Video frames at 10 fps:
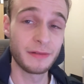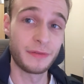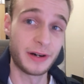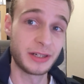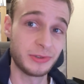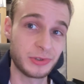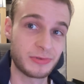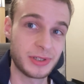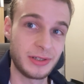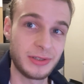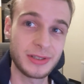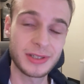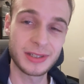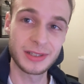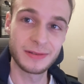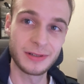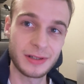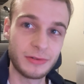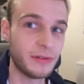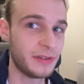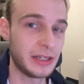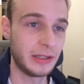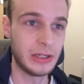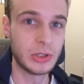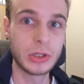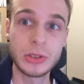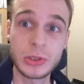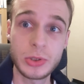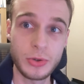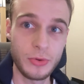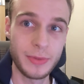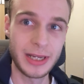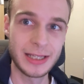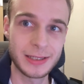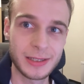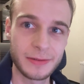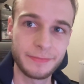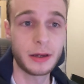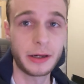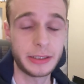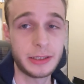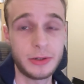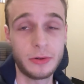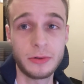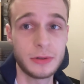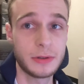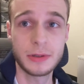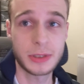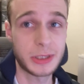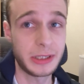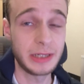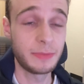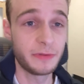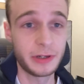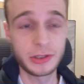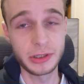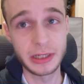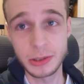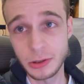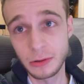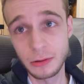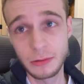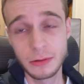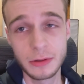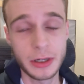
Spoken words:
Finals results reveal in 2 minutes. I did not sleep virtually at all